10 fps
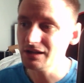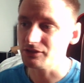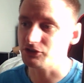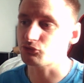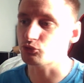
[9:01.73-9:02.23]

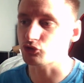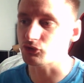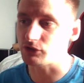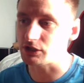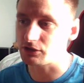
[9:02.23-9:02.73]
This was sort
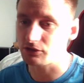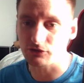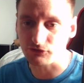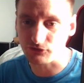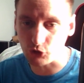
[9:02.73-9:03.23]
of like the
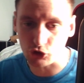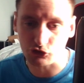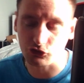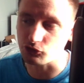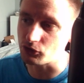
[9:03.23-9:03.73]

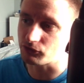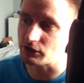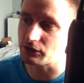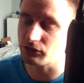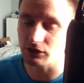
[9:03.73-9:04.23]
first sort of
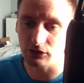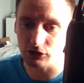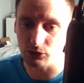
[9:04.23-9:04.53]
like thing that